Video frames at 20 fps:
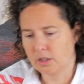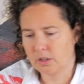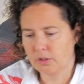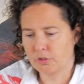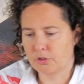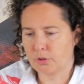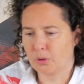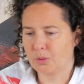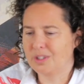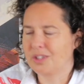
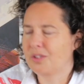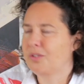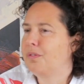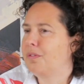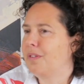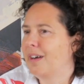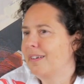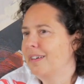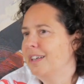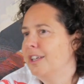So this
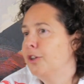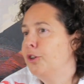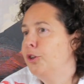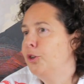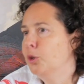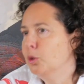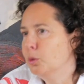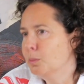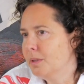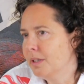very
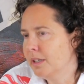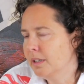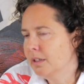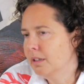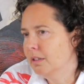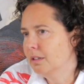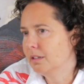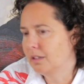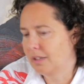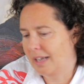human
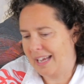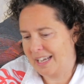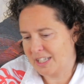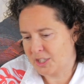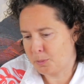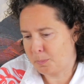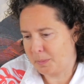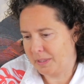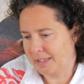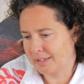
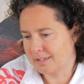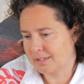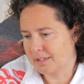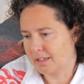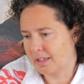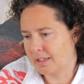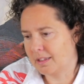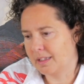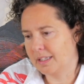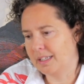aspect,
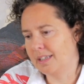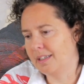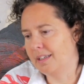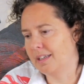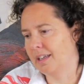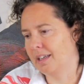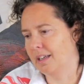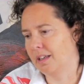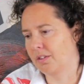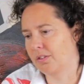I
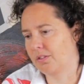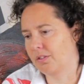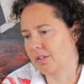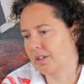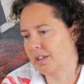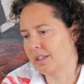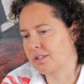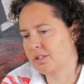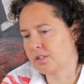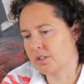think, it's
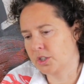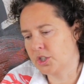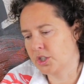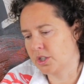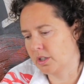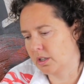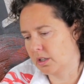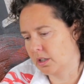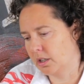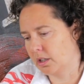
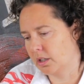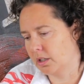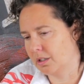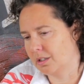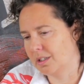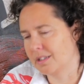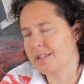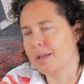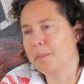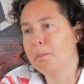such a,
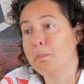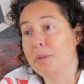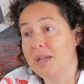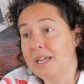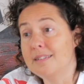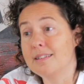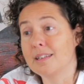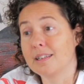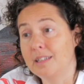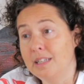let's say,
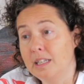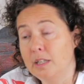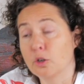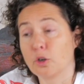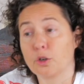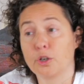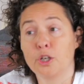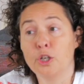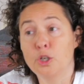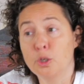basic need
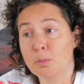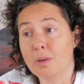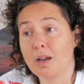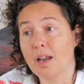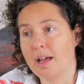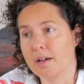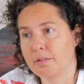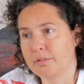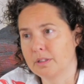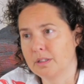on a
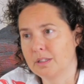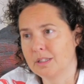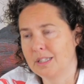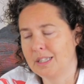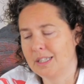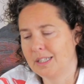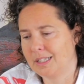human level